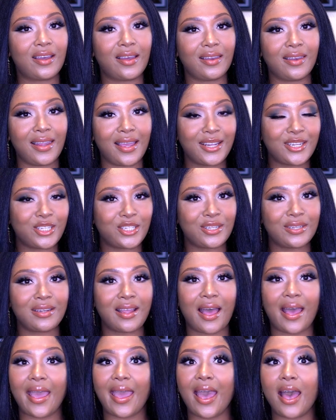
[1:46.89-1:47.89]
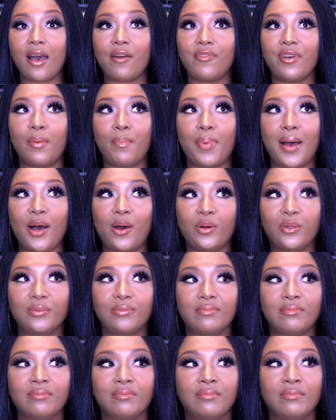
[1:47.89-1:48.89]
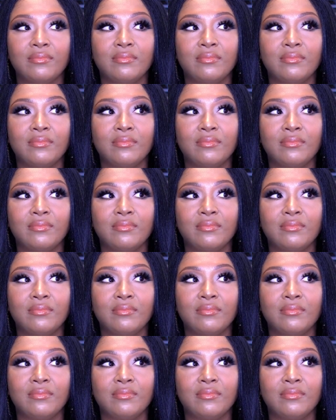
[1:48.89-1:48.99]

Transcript: collection, I have about